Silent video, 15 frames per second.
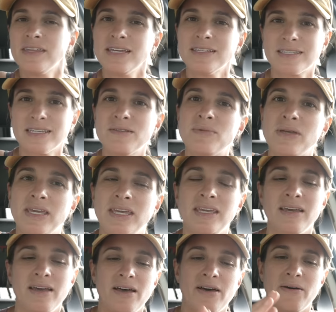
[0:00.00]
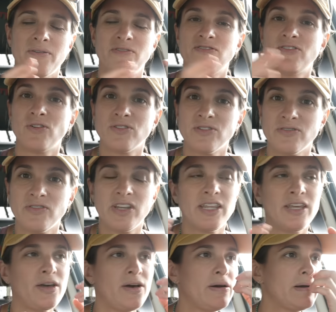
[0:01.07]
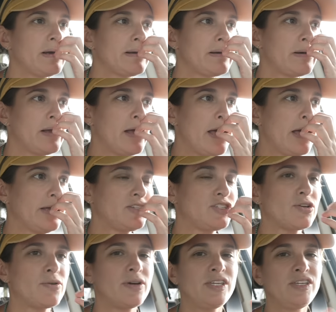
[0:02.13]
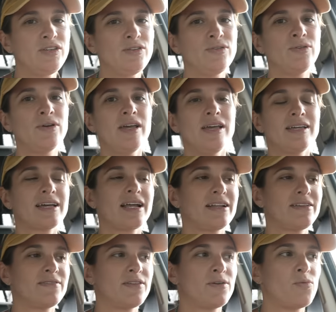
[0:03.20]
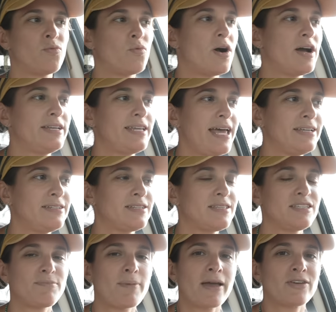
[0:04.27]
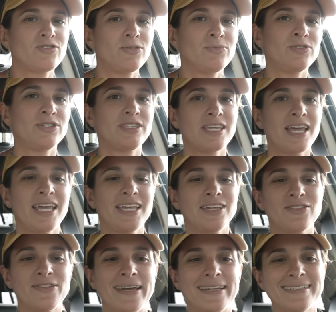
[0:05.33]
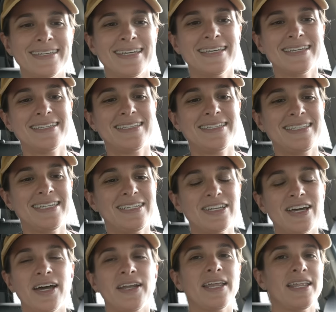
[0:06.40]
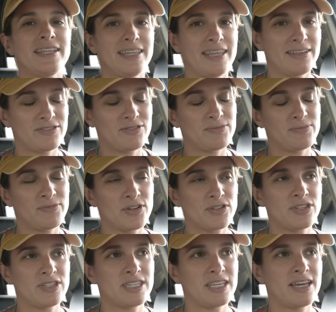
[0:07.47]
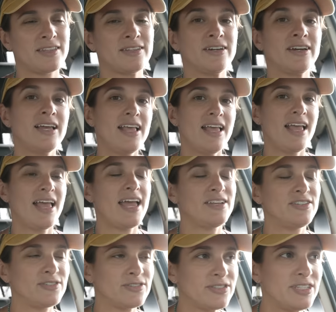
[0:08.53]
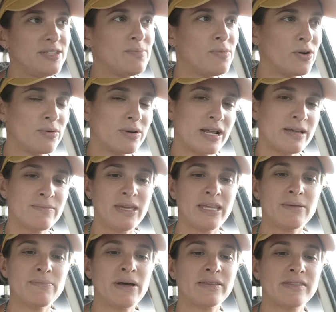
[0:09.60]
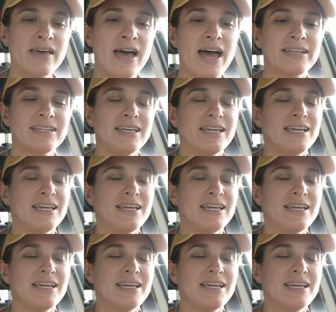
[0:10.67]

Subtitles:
it's gonna be a fuller video showing you kind of the one end of the spectrum with staying in Grand Teton and the versus the other, and you'll see more what I mean about that